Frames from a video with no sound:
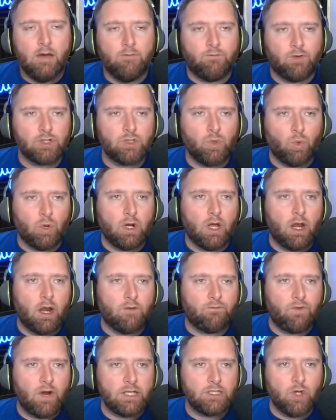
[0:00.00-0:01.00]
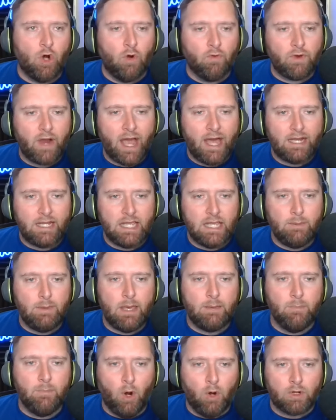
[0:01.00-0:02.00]
First, a word on our friends over at
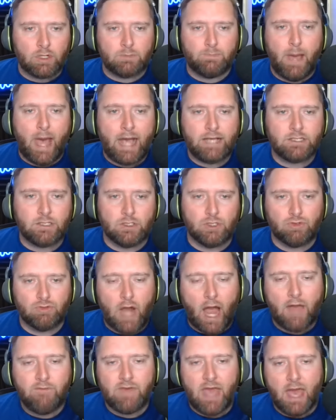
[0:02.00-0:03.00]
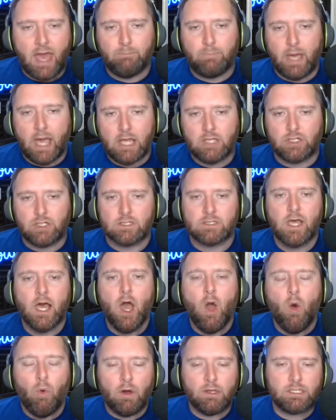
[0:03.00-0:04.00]
eBay Motors. Passion, drive, and patience.
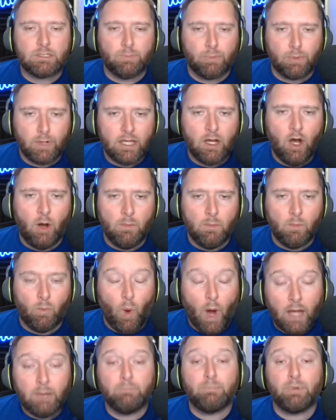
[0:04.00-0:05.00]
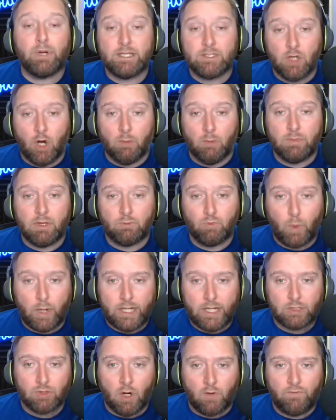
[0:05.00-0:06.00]
What brings home the
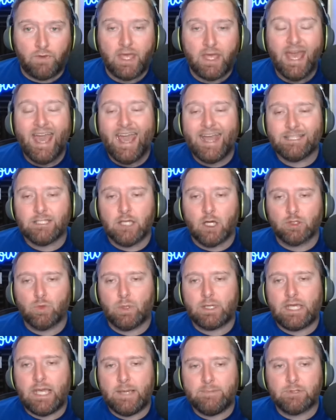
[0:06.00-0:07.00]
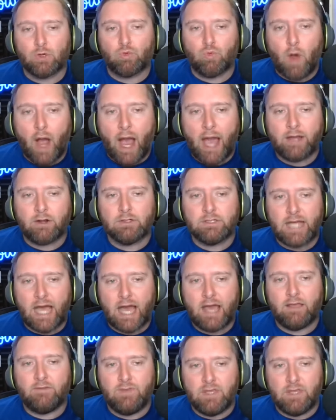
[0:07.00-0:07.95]
winning trophy is also what keeps your ride or die